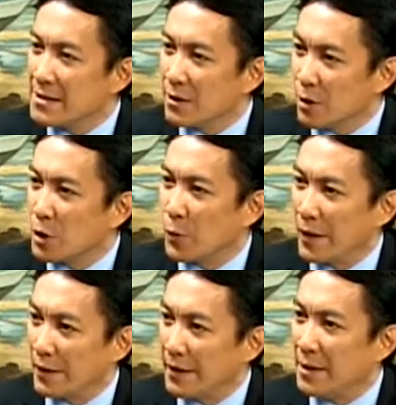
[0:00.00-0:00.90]
is an
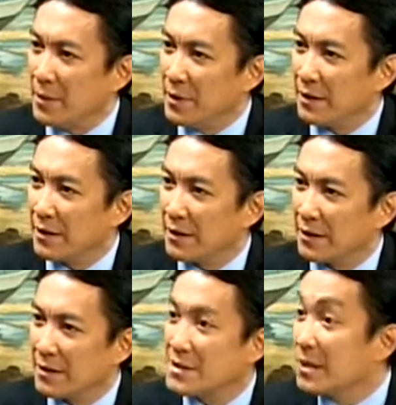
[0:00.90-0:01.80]
earthquake deemed
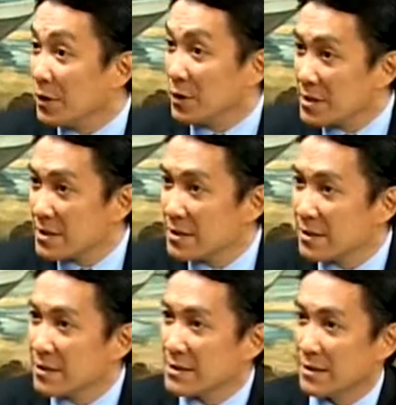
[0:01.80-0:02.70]
serious?
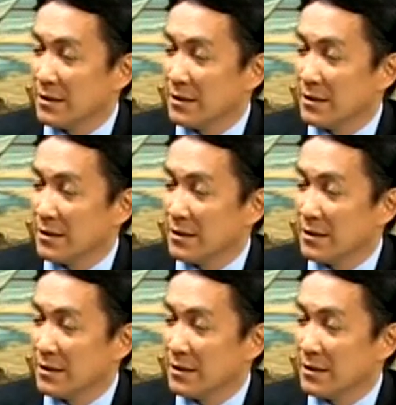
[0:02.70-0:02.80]
Let's say?